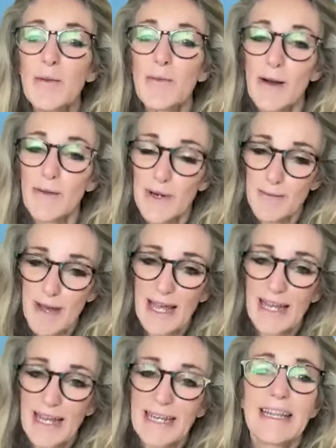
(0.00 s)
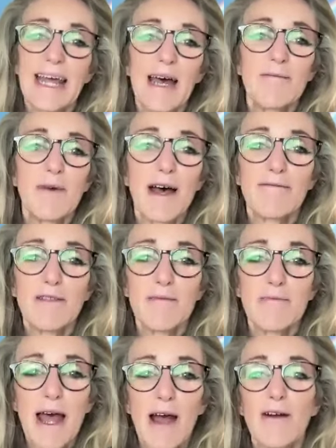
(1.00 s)
while reminding them of the
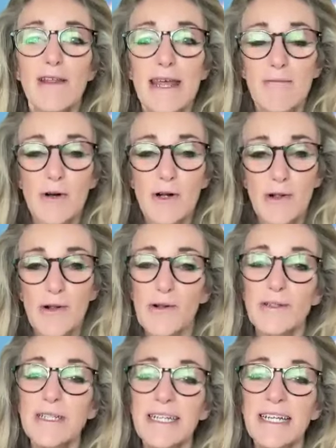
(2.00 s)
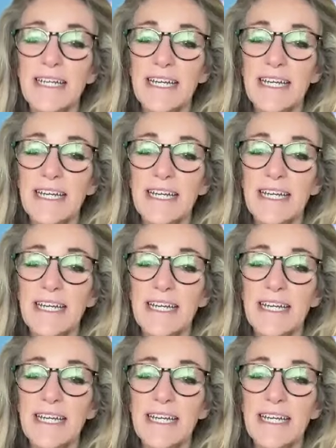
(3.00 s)
power they behold.